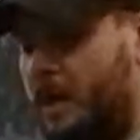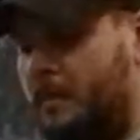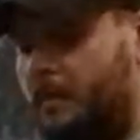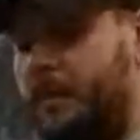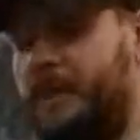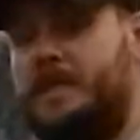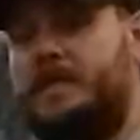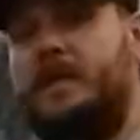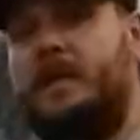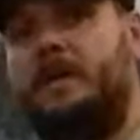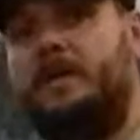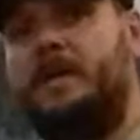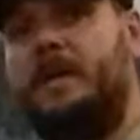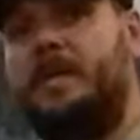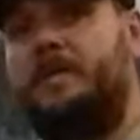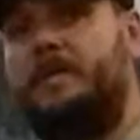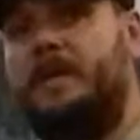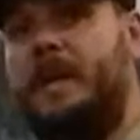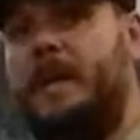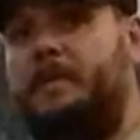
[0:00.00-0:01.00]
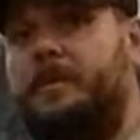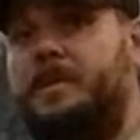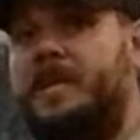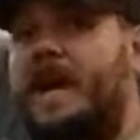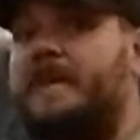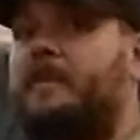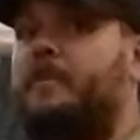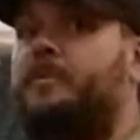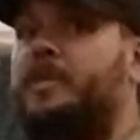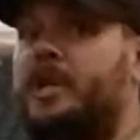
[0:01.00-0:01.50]
We still need to be able to
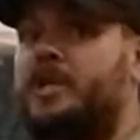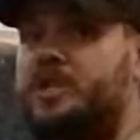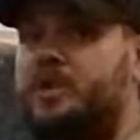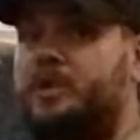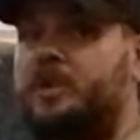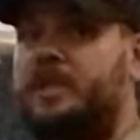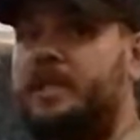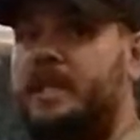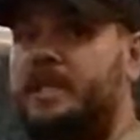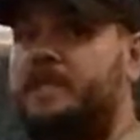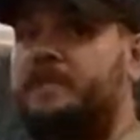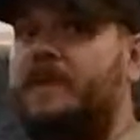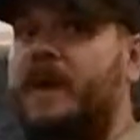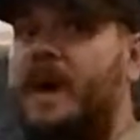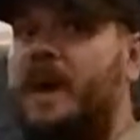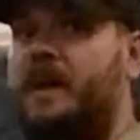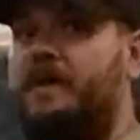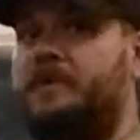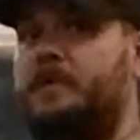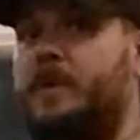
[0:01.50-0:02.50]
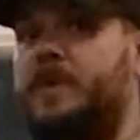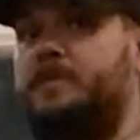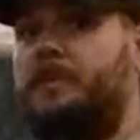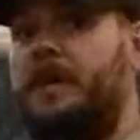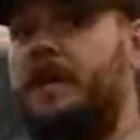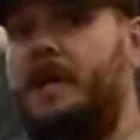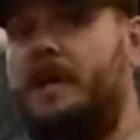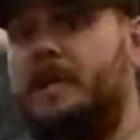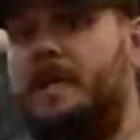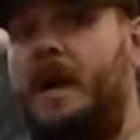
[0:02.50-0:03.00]
have a pressure release valve, so as
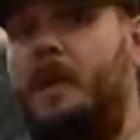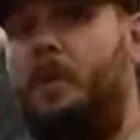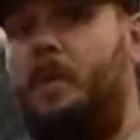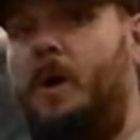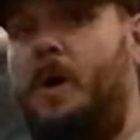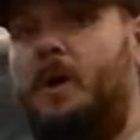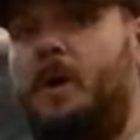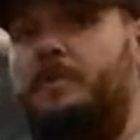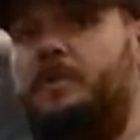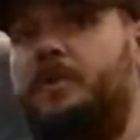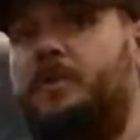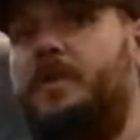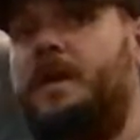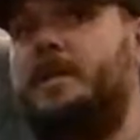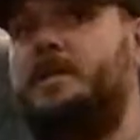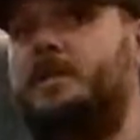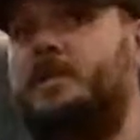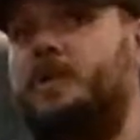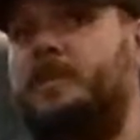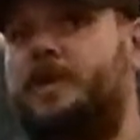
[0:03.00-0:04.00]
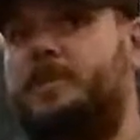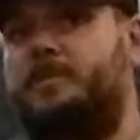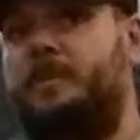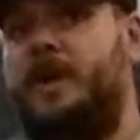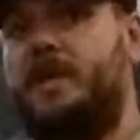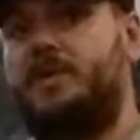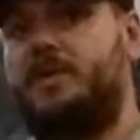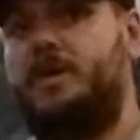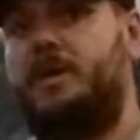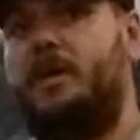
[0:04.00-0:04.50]
we heat that water, if it creates too much
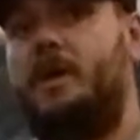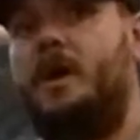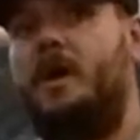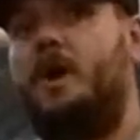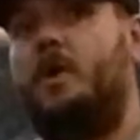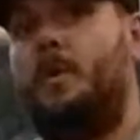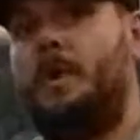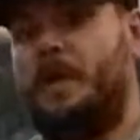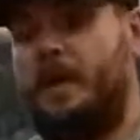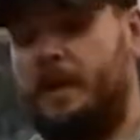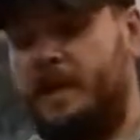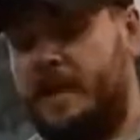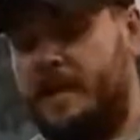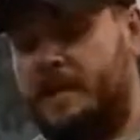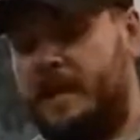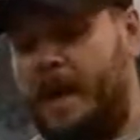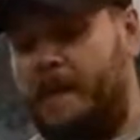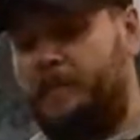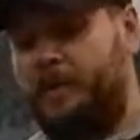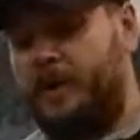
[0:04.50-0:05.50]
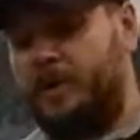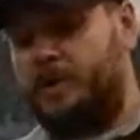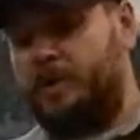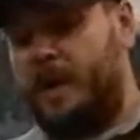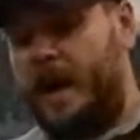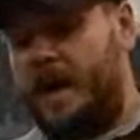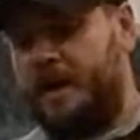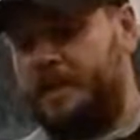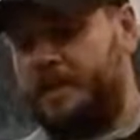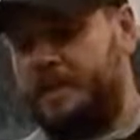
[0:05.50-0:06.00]
pressure, we can get that
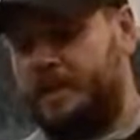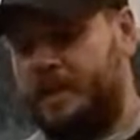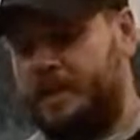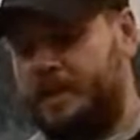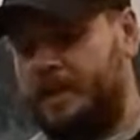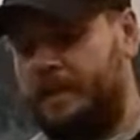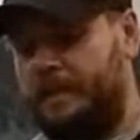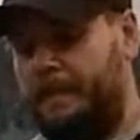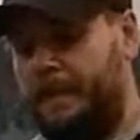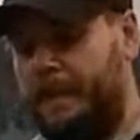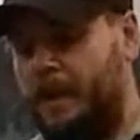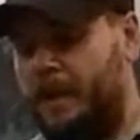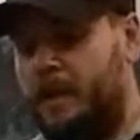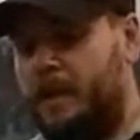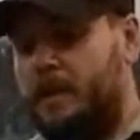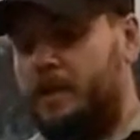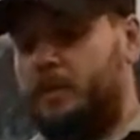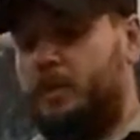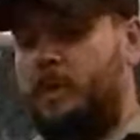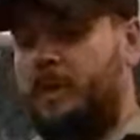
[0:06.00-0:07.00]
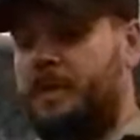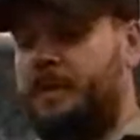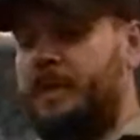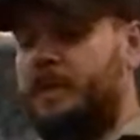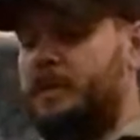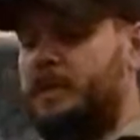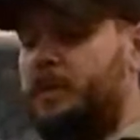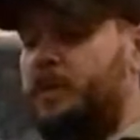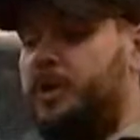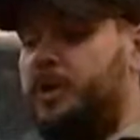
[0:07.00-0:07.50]
pressure out of the system. So one of the
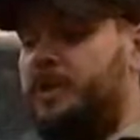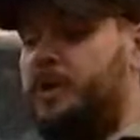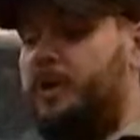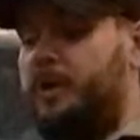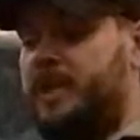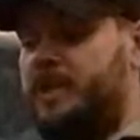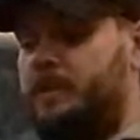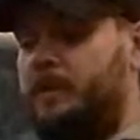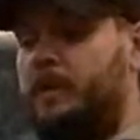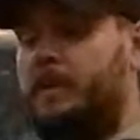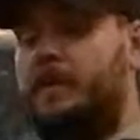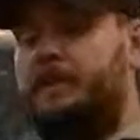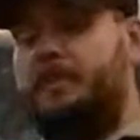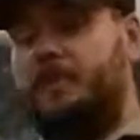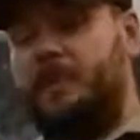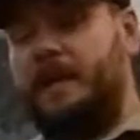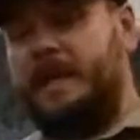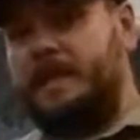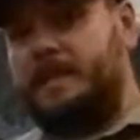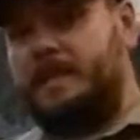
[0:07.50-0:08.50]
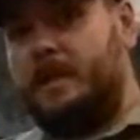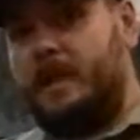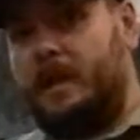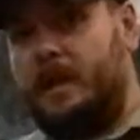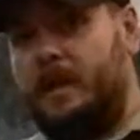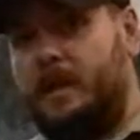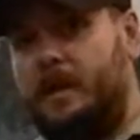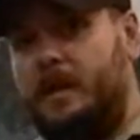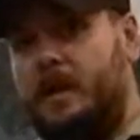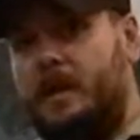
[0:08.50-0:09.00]
things that we're doing is we're
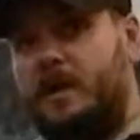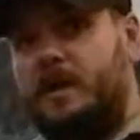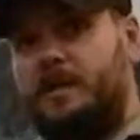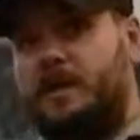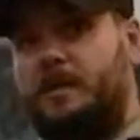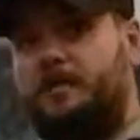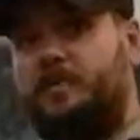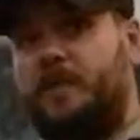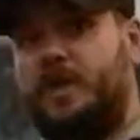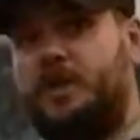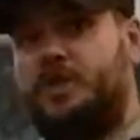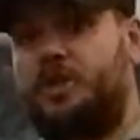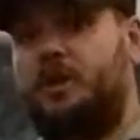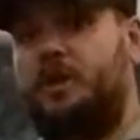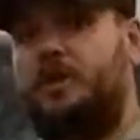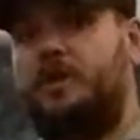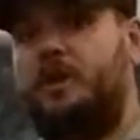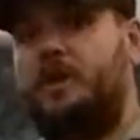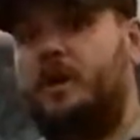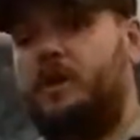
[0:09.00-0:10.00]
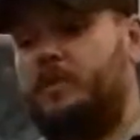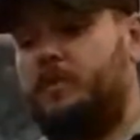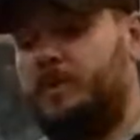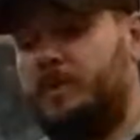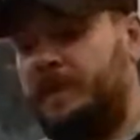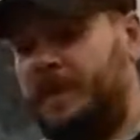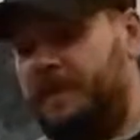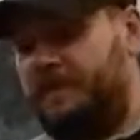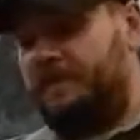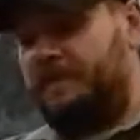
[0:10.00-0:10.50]
replacing the pressure
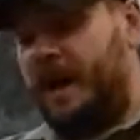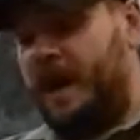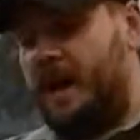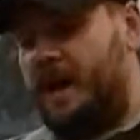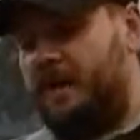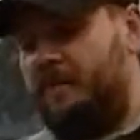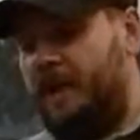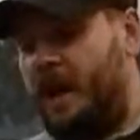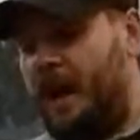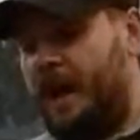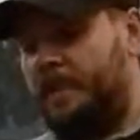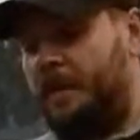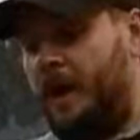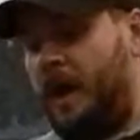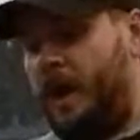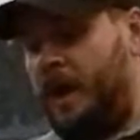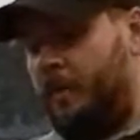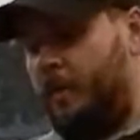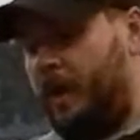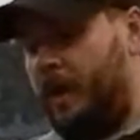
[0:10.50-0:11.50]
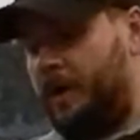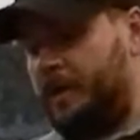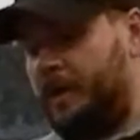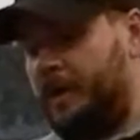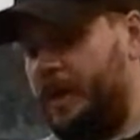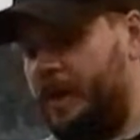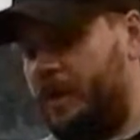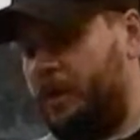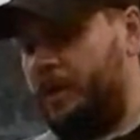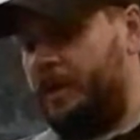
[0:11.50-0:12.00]
relief valve on the hot water
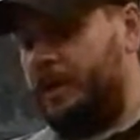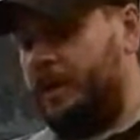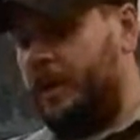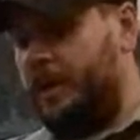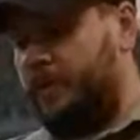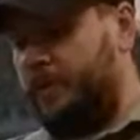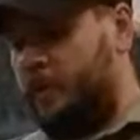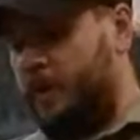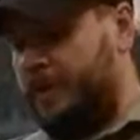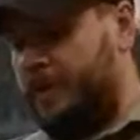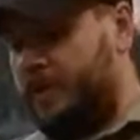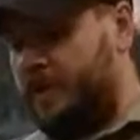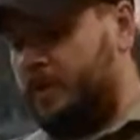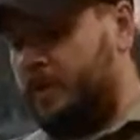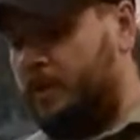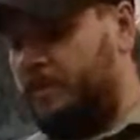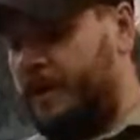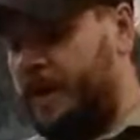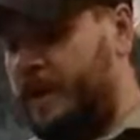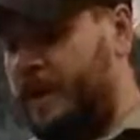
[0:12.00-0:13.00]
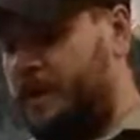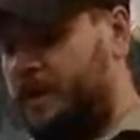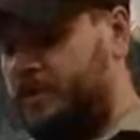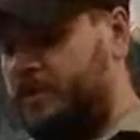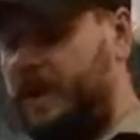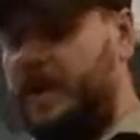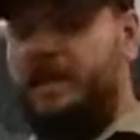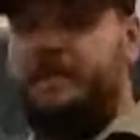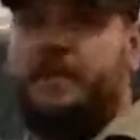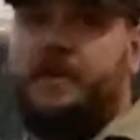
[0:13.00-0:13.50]
heater with another one. This one right here is
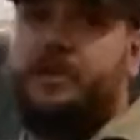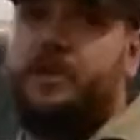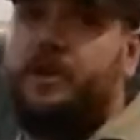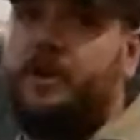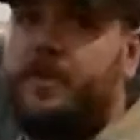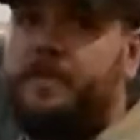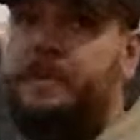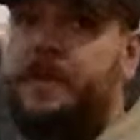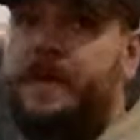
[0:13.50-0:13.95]
rated for 30